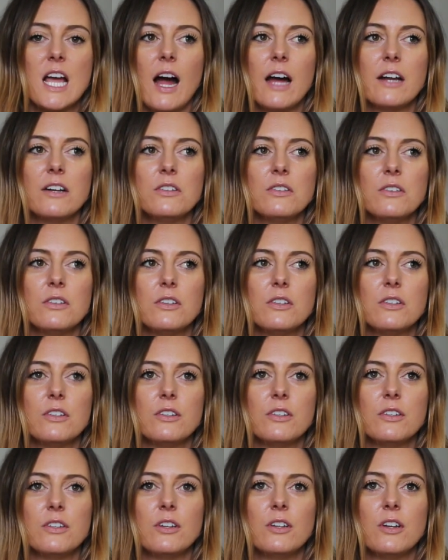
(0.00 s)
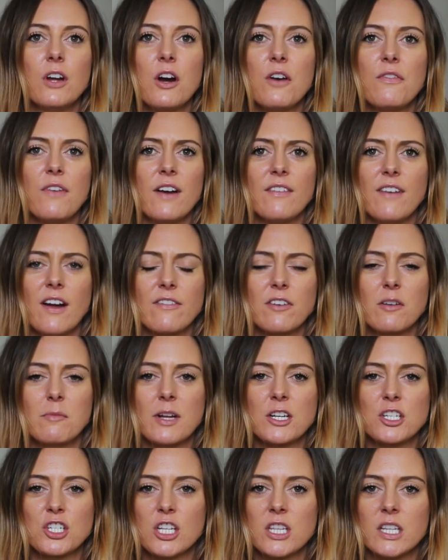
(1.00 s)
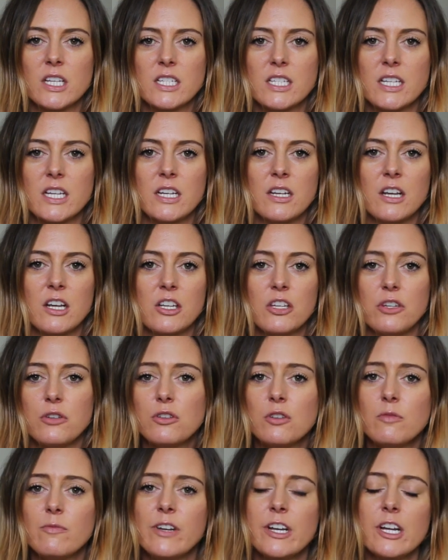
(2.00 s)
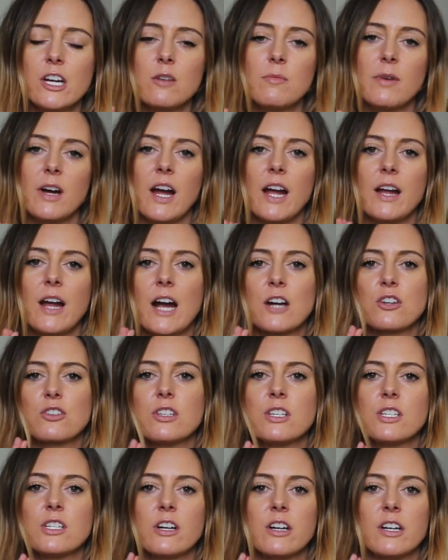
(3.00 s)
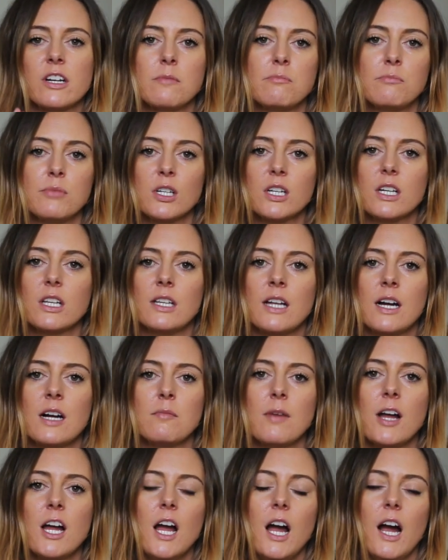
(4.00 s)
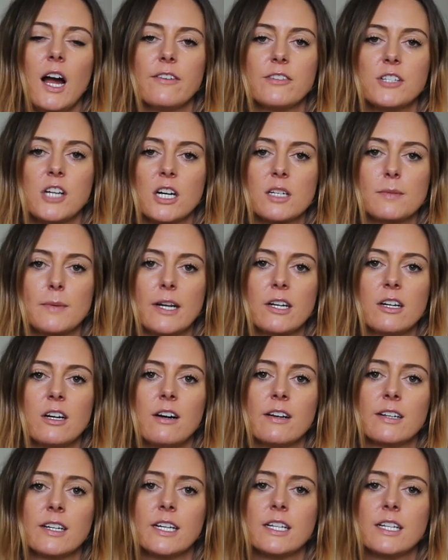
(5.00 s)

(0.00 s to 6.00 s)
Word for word: I don't know if I've ever mentioned this in a YouTube video, but I actually started a book club. I've talked about it on